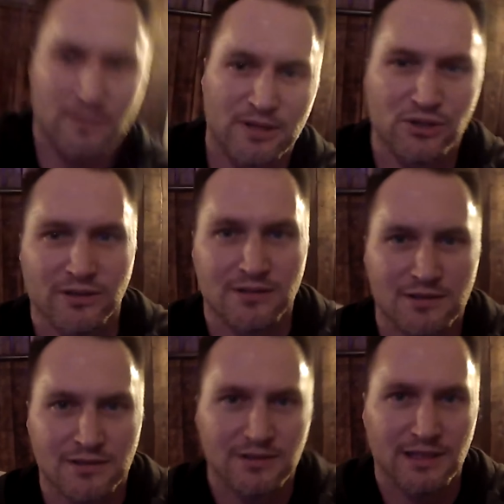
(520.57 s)
I bet you can
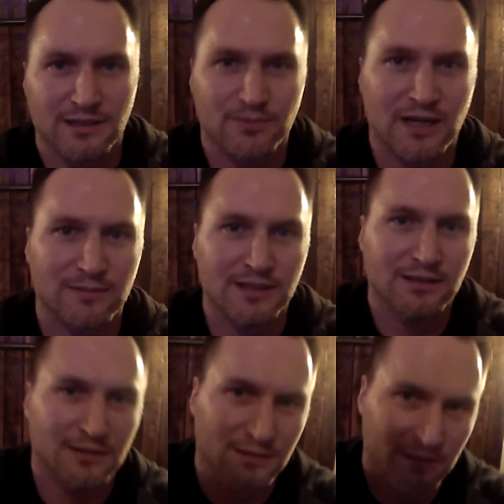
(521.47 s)
see it
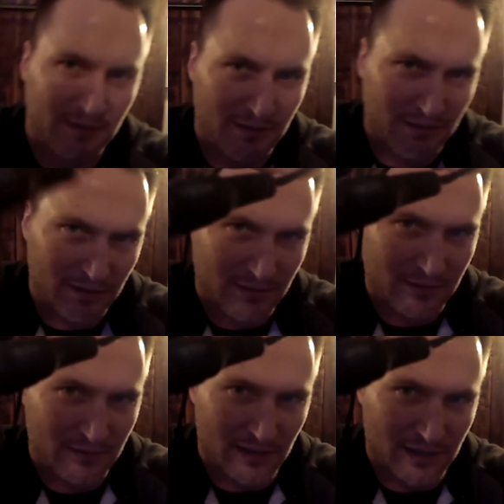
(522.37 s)
probably
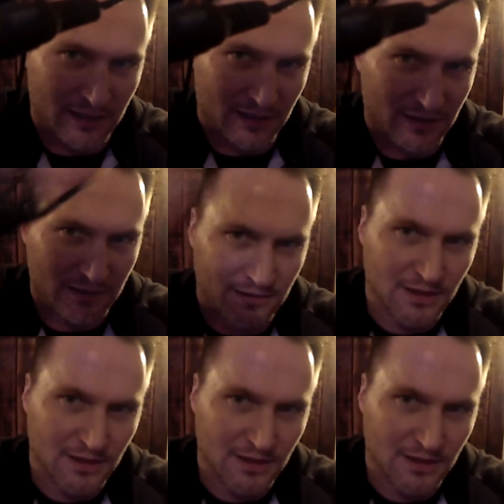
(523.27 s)
right here.